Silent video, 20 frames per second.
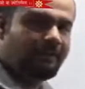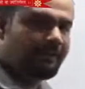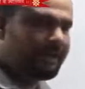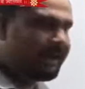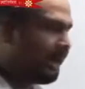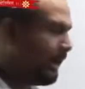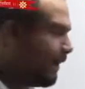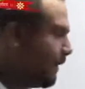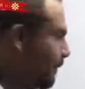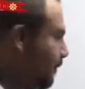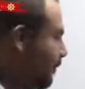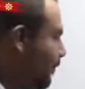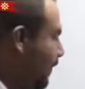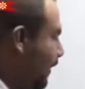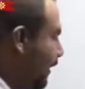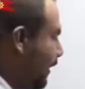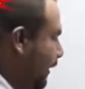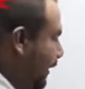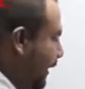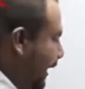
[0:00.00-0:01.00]
Okay?
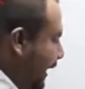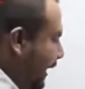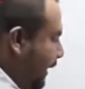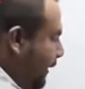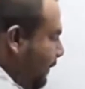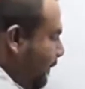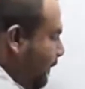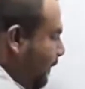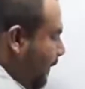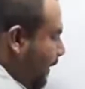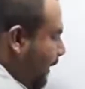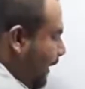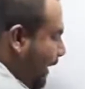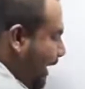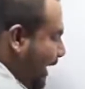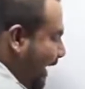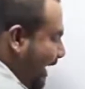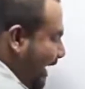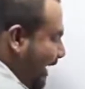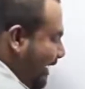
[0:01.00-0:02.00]
Then
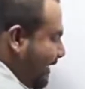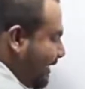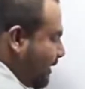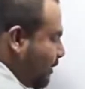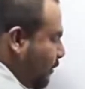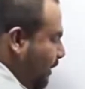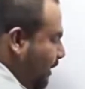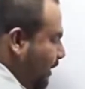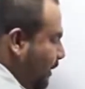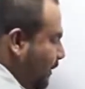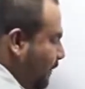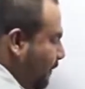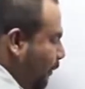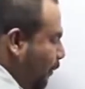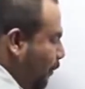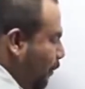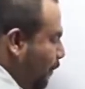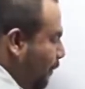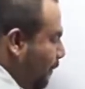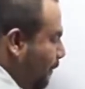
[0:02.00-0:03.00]

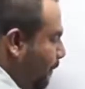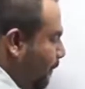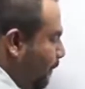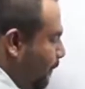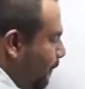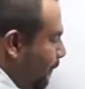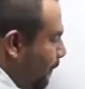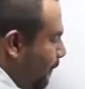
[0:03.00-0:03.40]
X24,